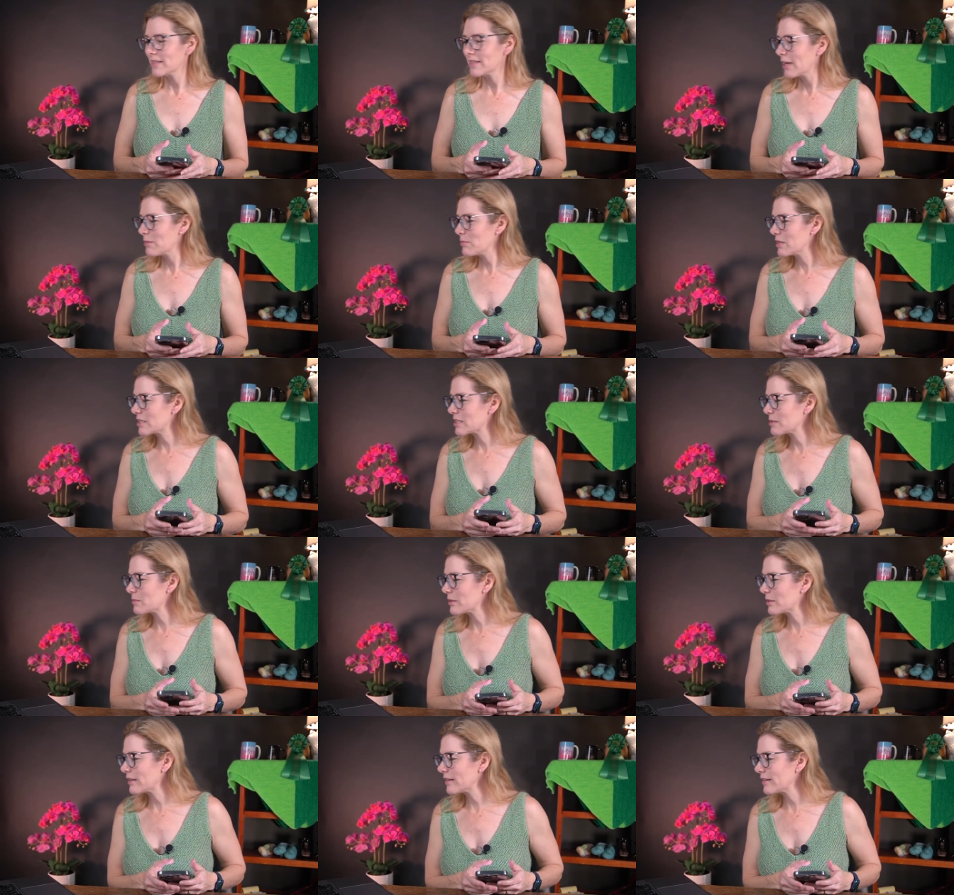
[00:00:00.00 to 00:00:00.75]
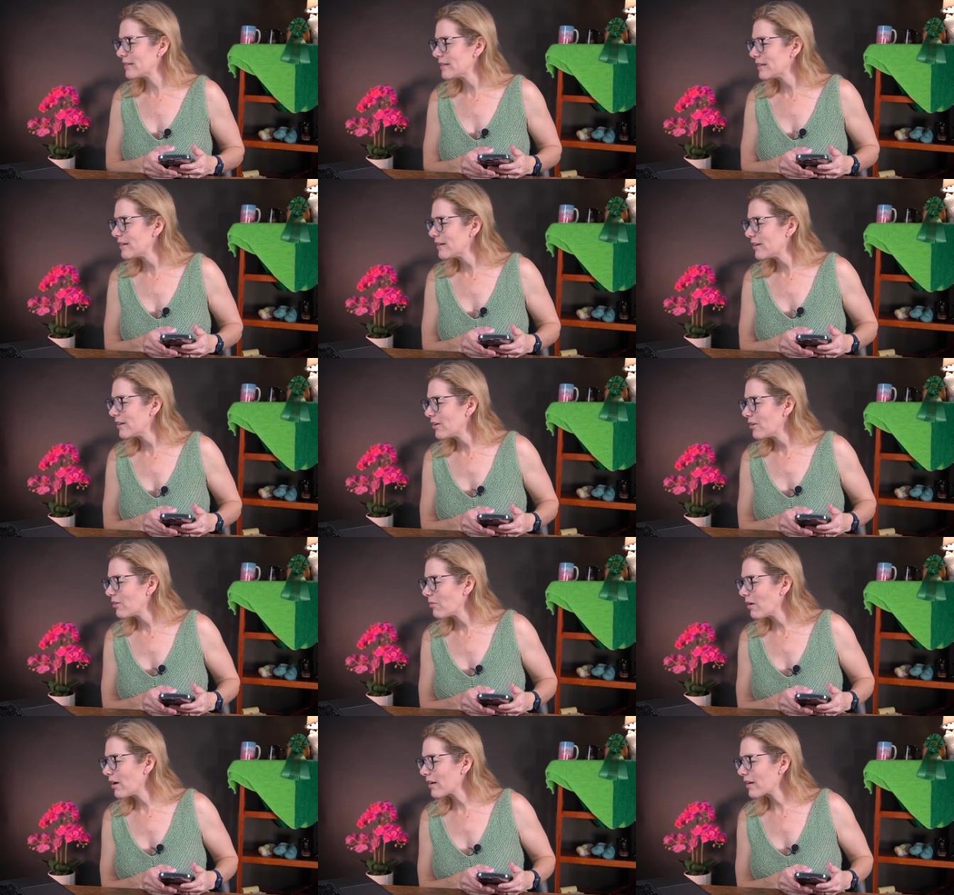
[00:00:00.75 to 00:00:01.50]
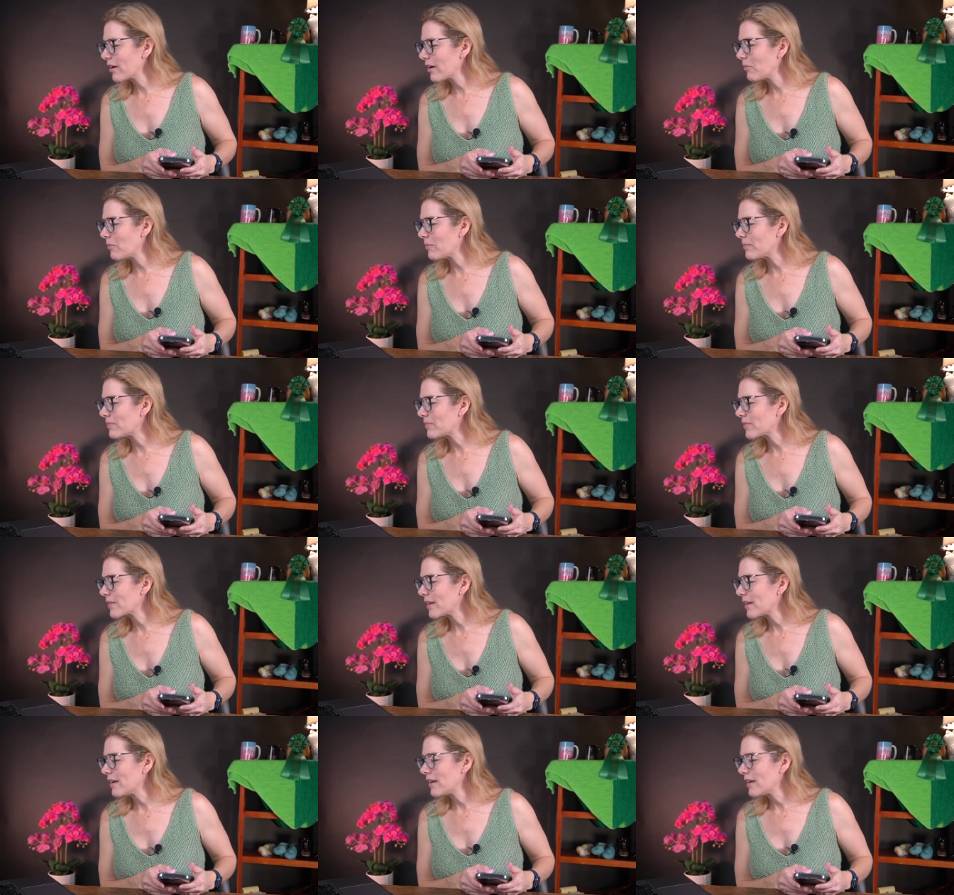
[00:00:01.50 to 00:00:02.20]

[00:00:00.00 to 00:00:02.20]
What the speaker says: Hey, Mishibi, welcome.